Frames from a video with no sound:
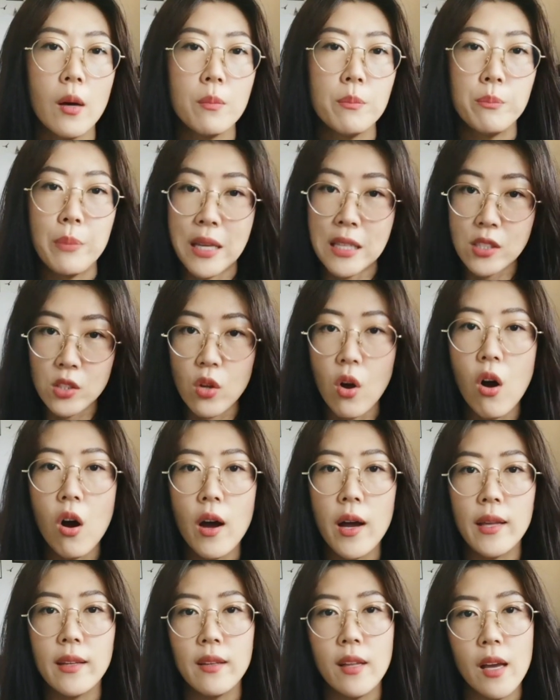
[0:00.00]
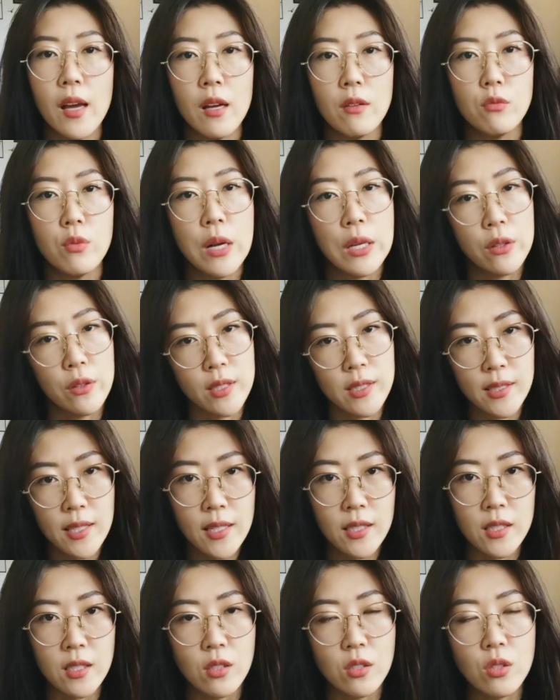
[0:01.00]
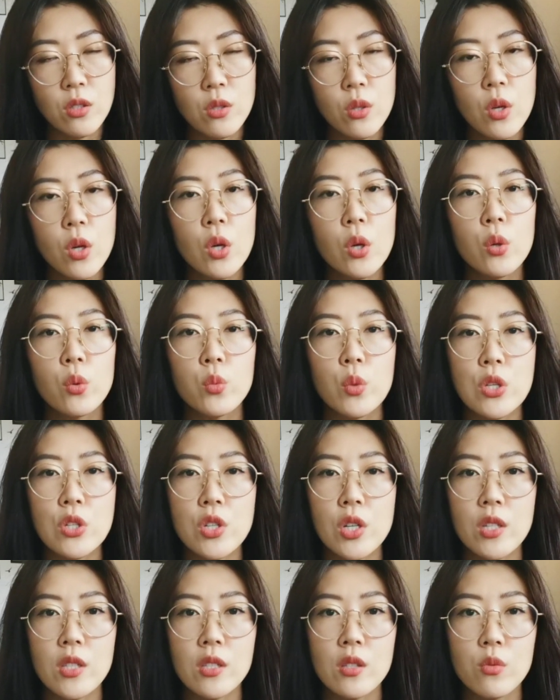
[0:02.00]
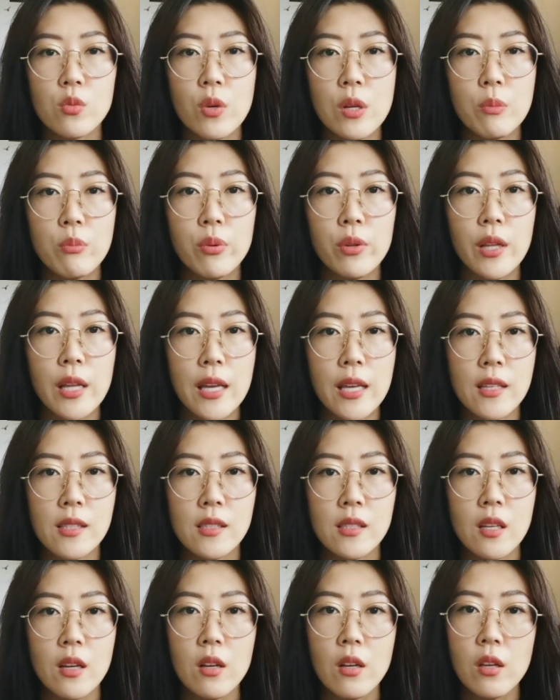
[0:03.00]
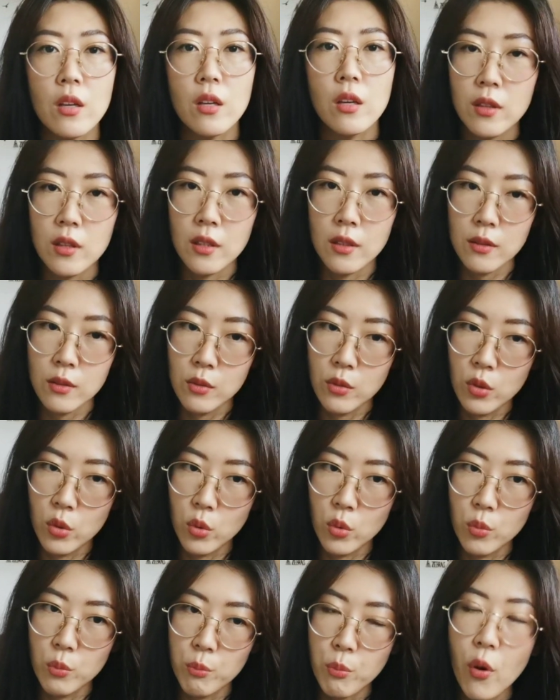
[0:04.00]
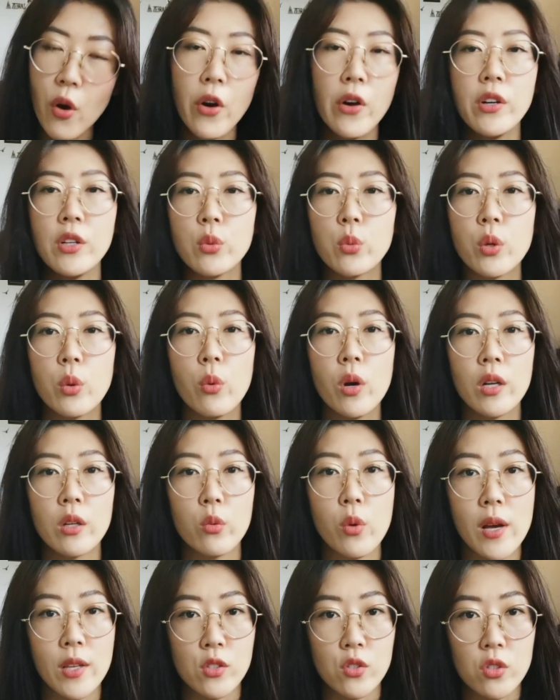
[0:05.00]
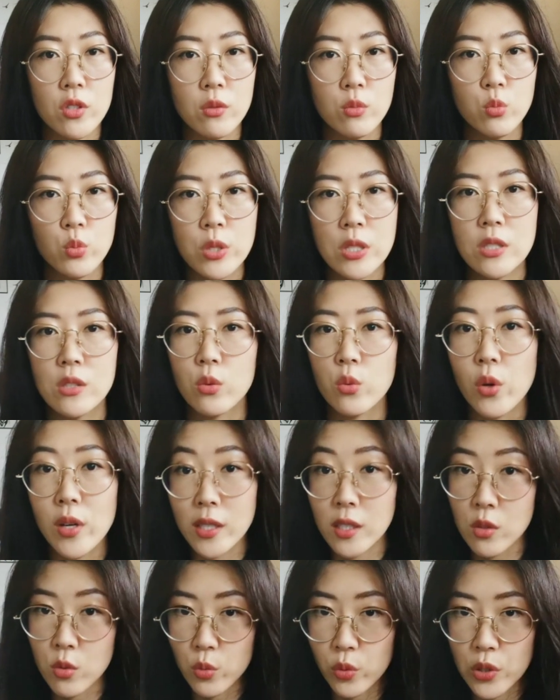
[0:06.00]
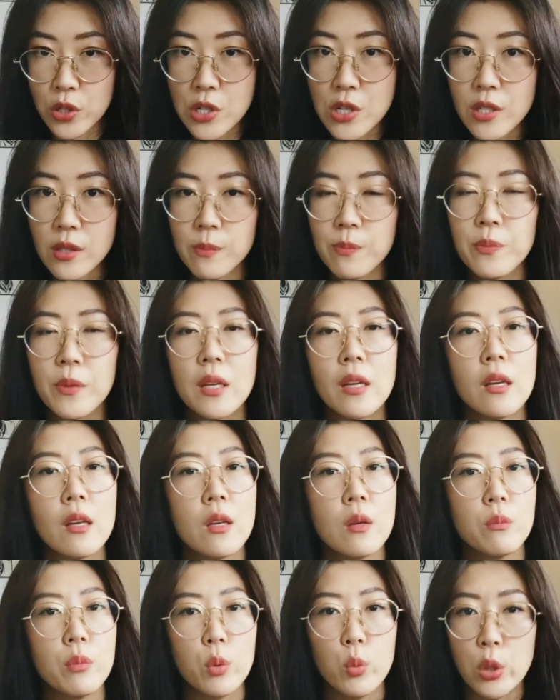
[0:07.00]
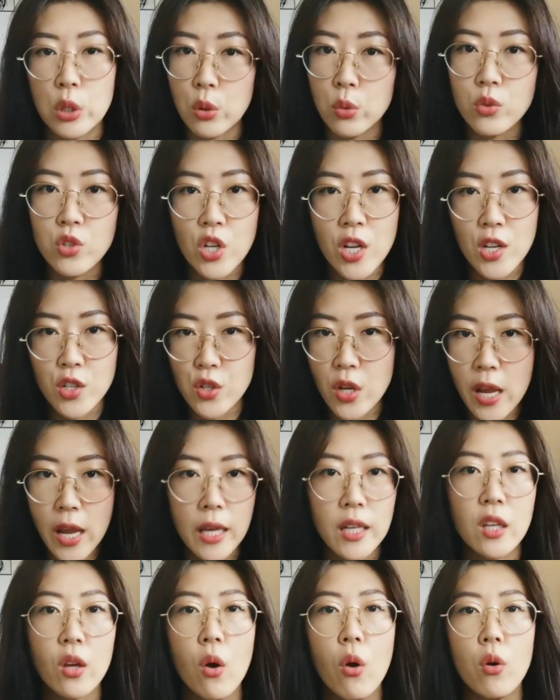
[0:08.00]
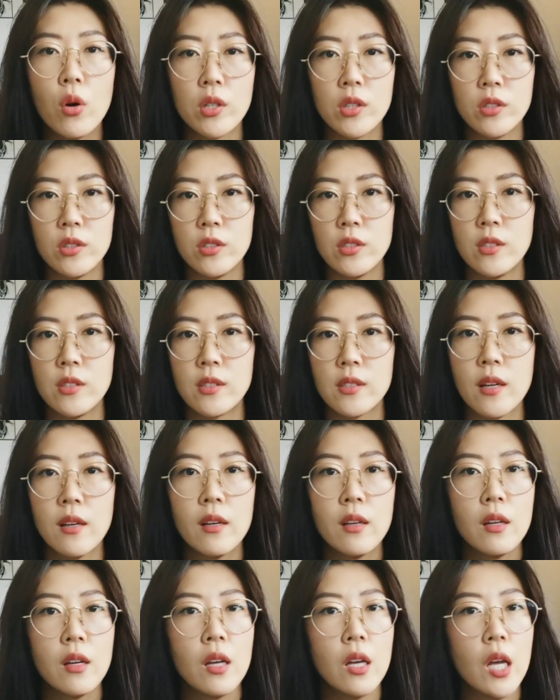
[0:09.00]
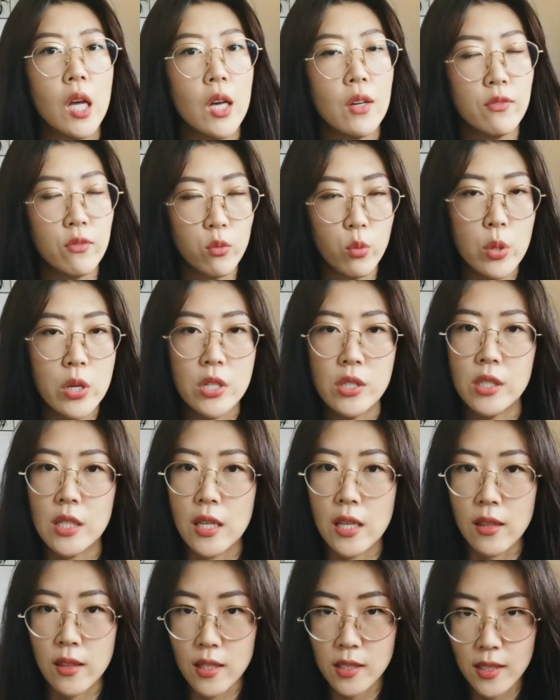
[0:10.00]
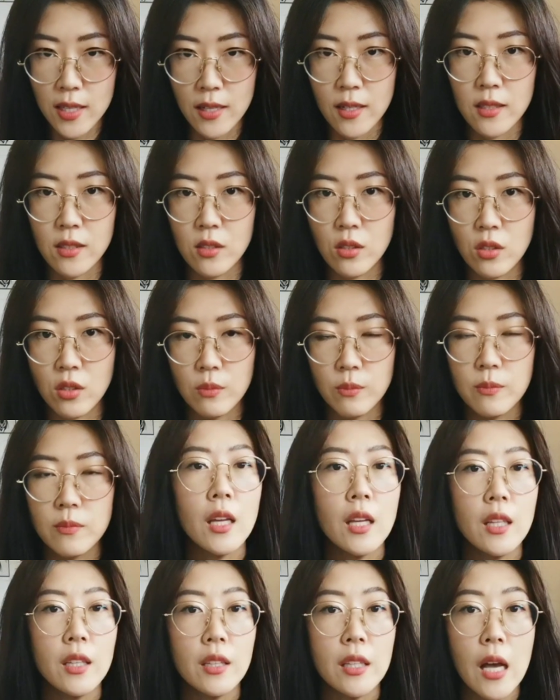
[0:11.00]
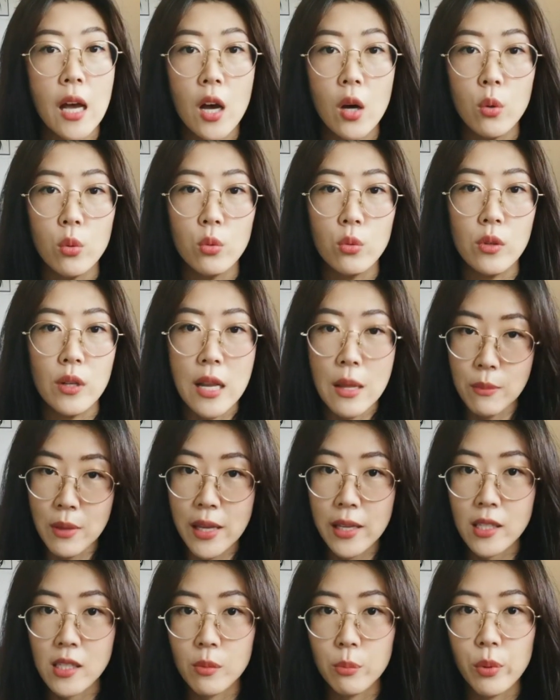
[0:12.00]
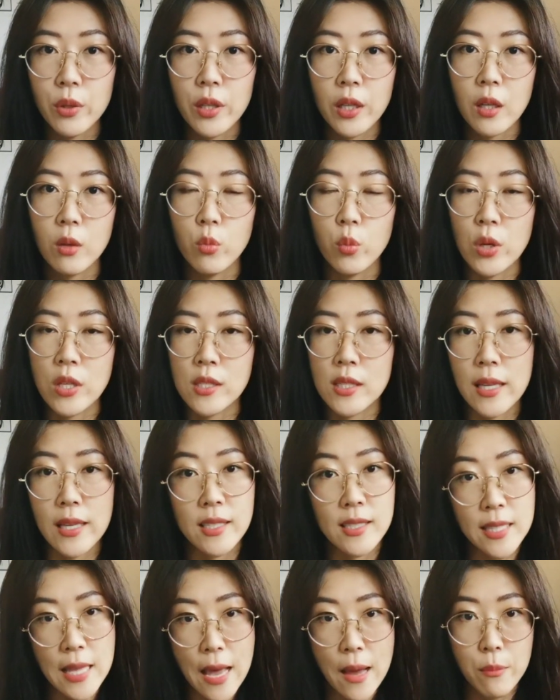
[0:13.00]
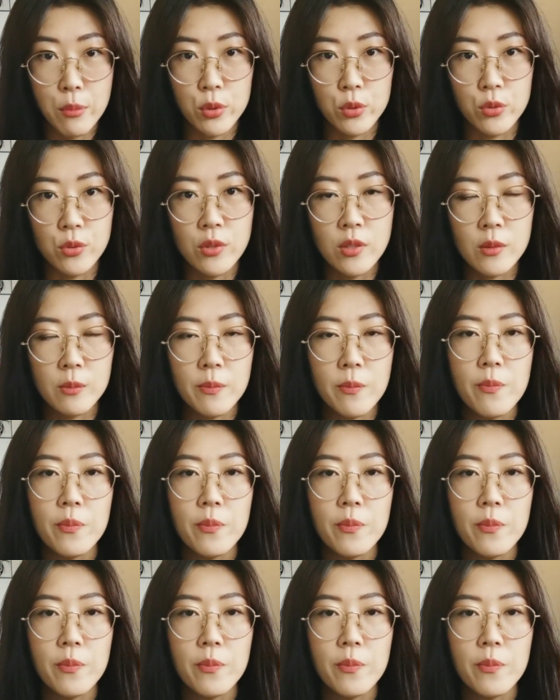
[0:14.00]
Based on a regular sentence, we just replace the part we want to question with question words, but we don't change any orders of words in the sentence. Now, let me explain with examples.